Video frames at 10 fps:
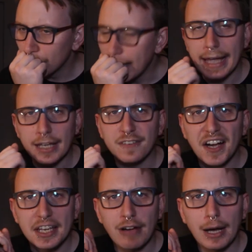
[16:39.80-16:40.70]
you're
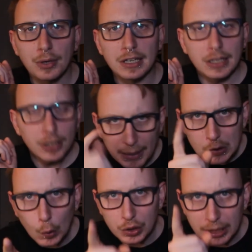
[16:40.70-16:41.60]
fucking grounded. You've been
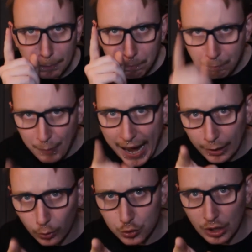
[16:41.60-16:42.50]
naughty, bad
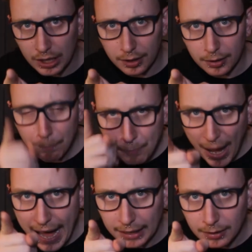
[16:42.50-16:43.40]
Australia,
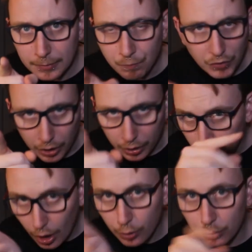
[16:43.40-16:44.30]
bad.
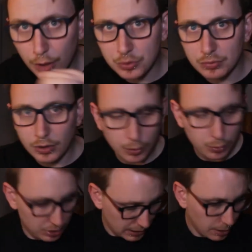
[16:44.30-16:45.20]
No
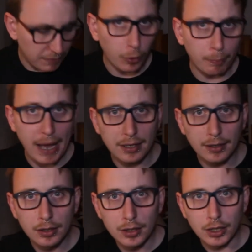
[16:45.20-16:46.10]
dinner before bed.
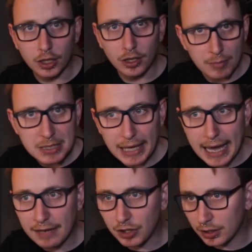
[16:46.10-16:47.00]
You've
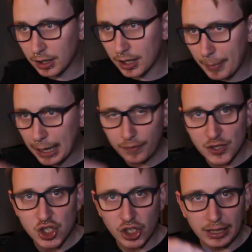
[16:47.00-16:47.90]
misbehaved. You're coming out with
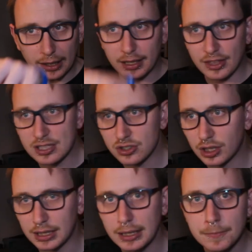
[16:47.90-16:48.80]
shite like this study,